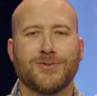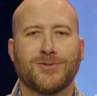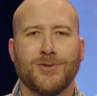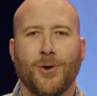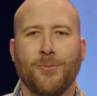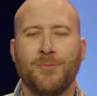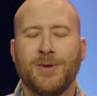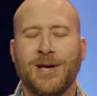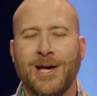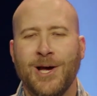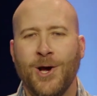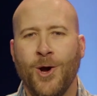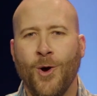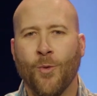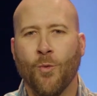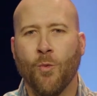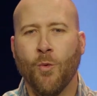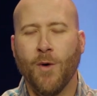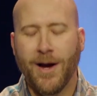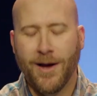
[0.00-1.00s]
So
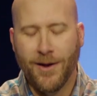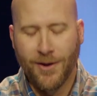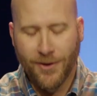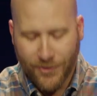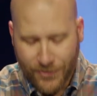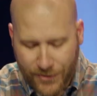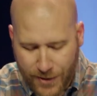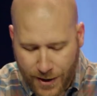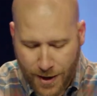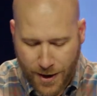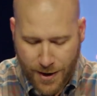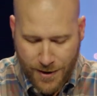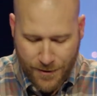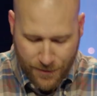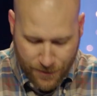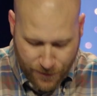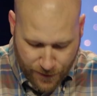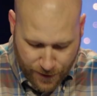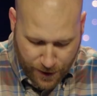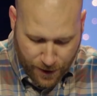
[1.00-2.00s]
well
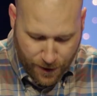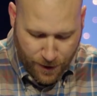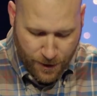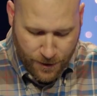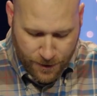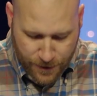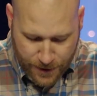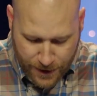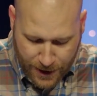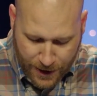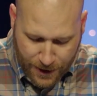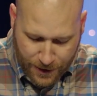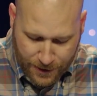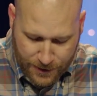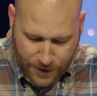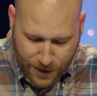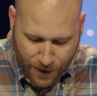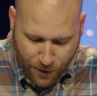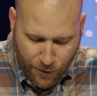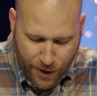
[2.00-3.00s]
done there.
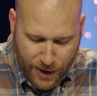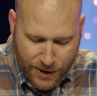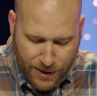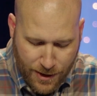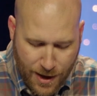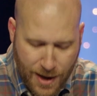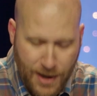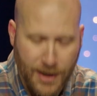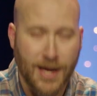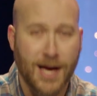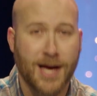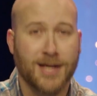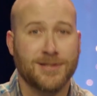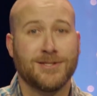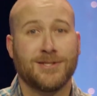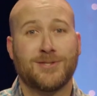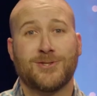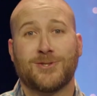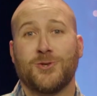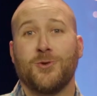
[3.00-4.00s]
And ready or not, guys,
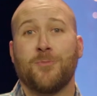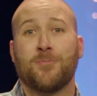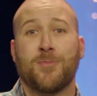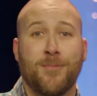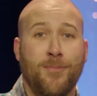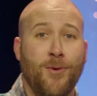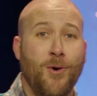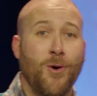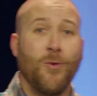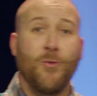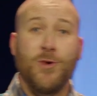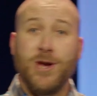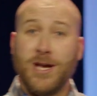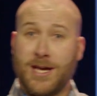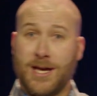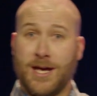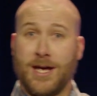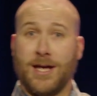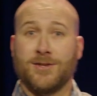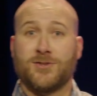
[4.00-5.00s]
it's Super Bowl
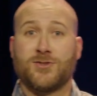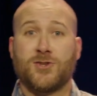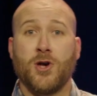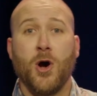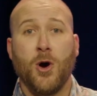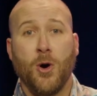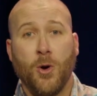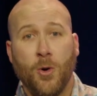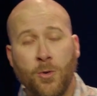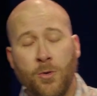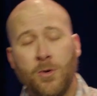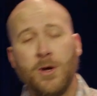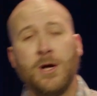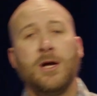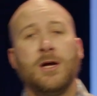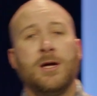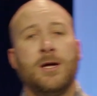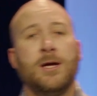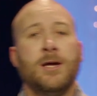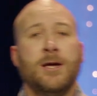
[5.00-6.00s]
weekend. So
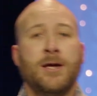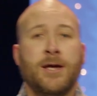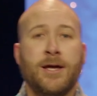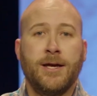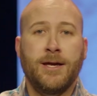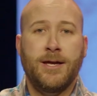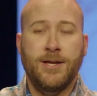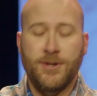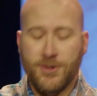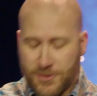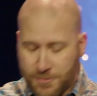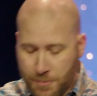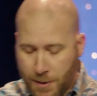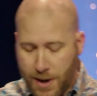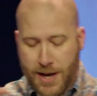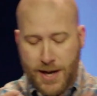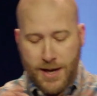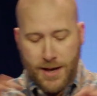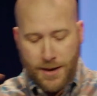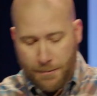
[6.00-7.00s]
here's
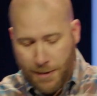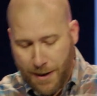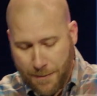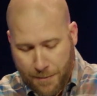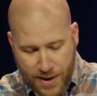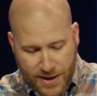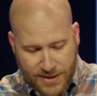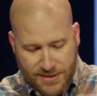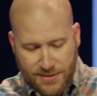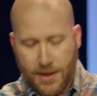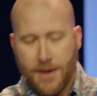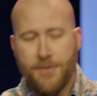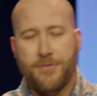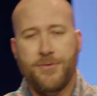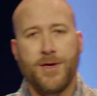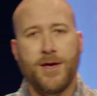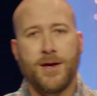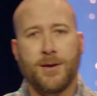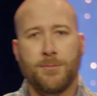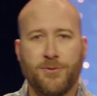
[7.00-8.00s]
my baseline
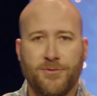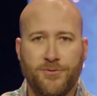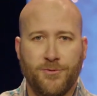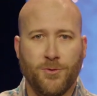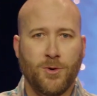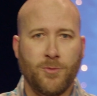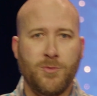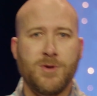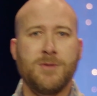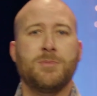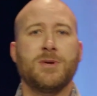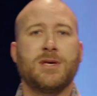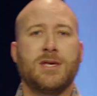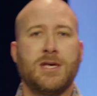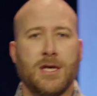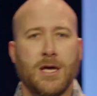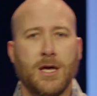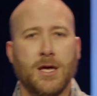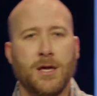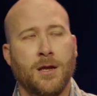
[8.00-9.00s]
thing before we
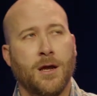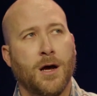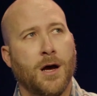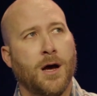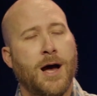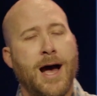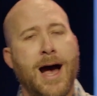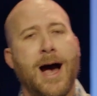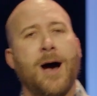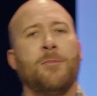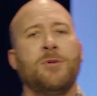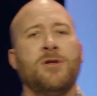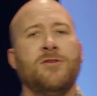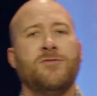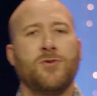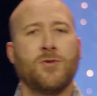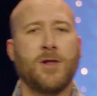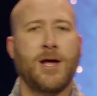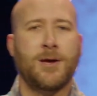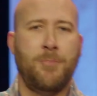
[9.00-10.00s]
begin. How many of
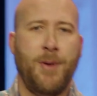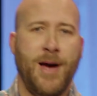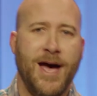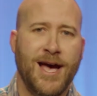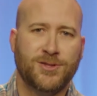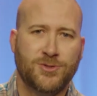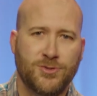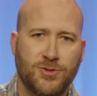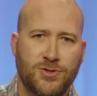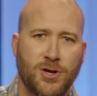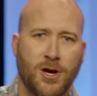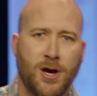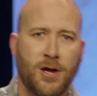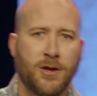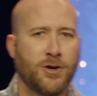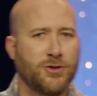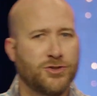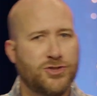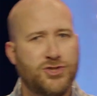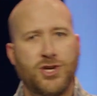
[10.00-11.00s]
you, like Pastor John,
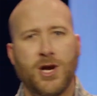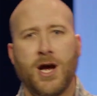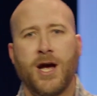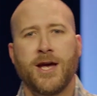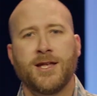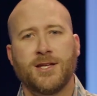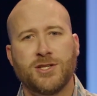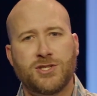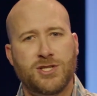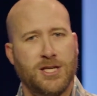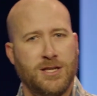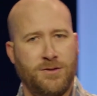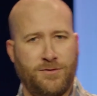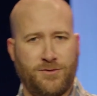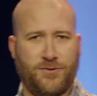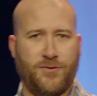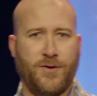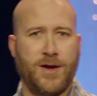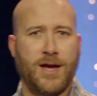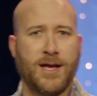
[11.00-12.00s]
are giant
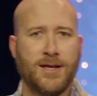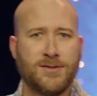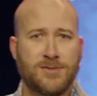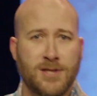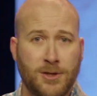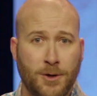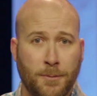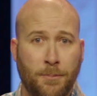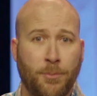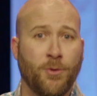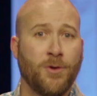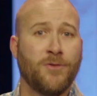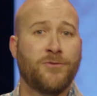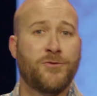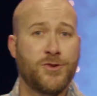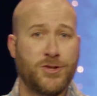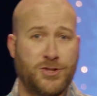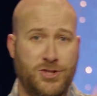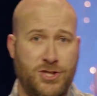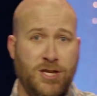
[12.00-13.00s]
Chiefs fans and you're pulling
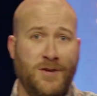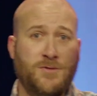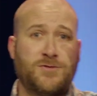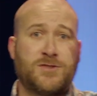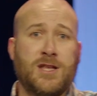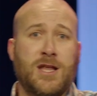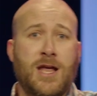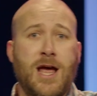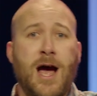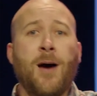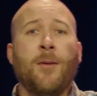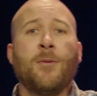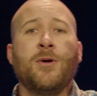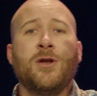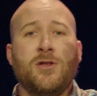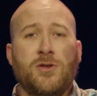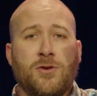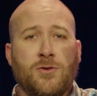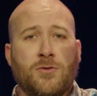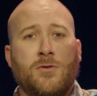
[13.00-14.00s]
for the Chiefs today? How
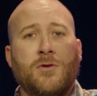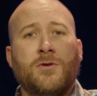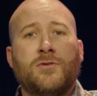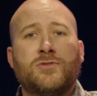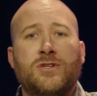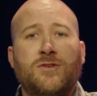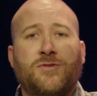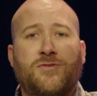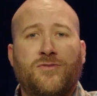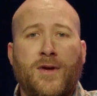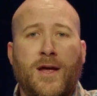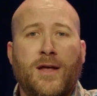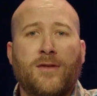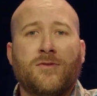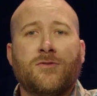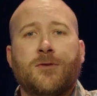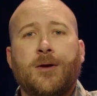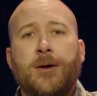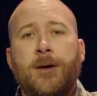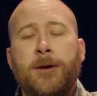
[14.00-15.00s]
many of you, Chiefs
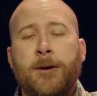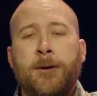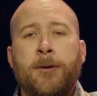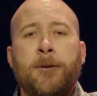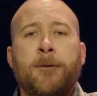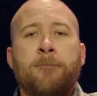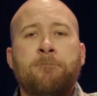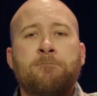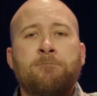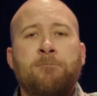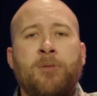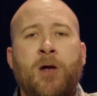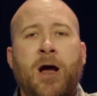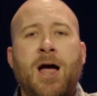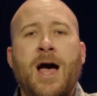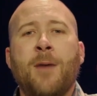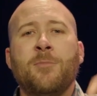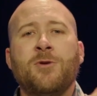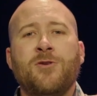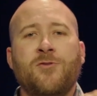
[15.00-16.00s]
fans?
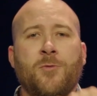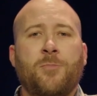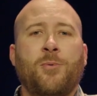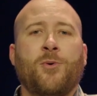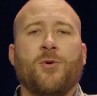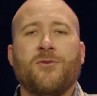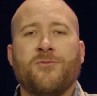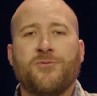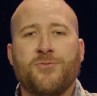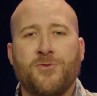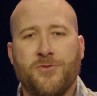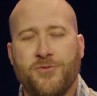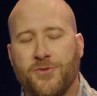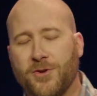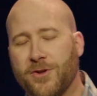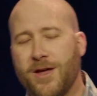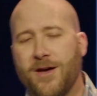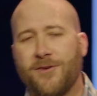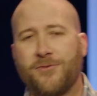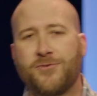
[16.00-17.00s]
How many of you are pulling for the
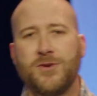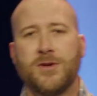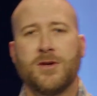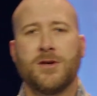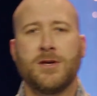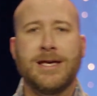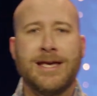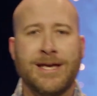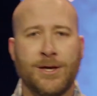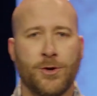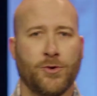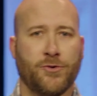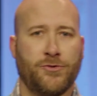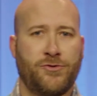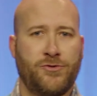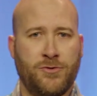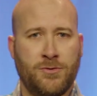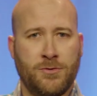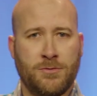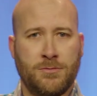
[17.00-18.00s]
Philadelphia
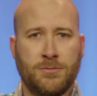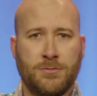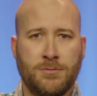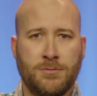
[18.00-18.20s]
Eagles?